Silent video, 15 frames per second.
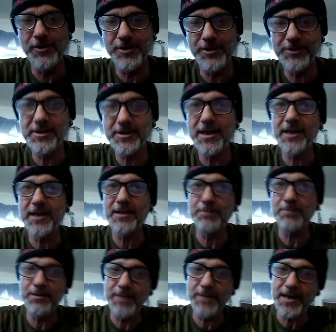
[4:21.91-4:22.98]
this tank. Now
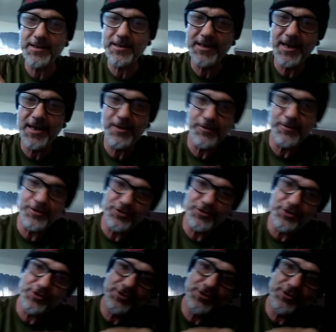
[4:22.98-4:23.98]
put it back together with your juice